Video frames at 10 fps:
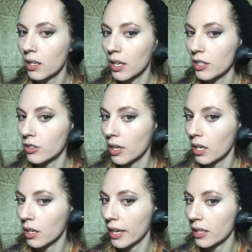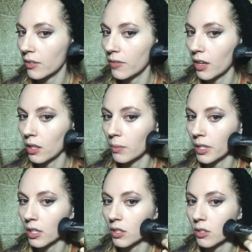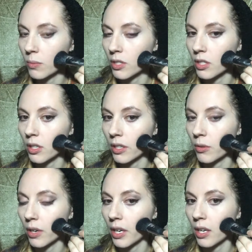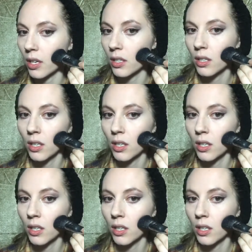and try to like follow my ear. So I'm gonna start like right here.